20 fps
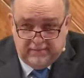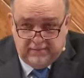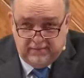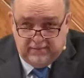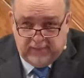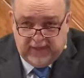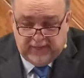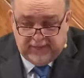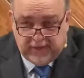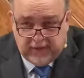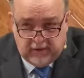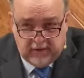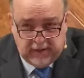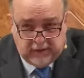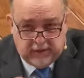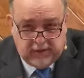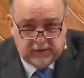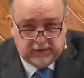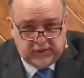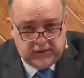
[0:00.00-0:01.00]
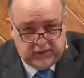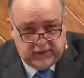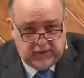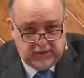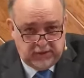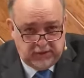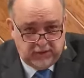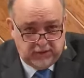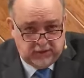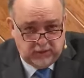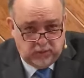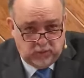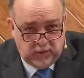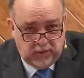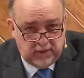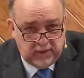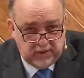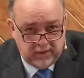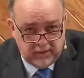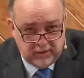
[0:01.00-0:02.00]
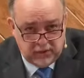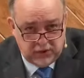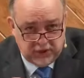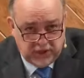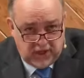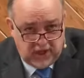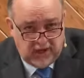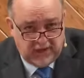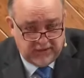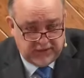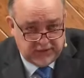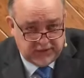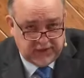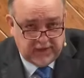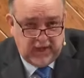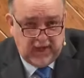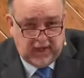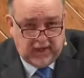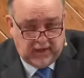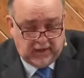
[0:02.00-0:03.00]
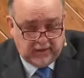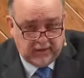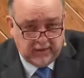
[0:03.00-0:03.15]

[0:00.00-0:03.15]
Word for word: Pay very close attention to what John is saying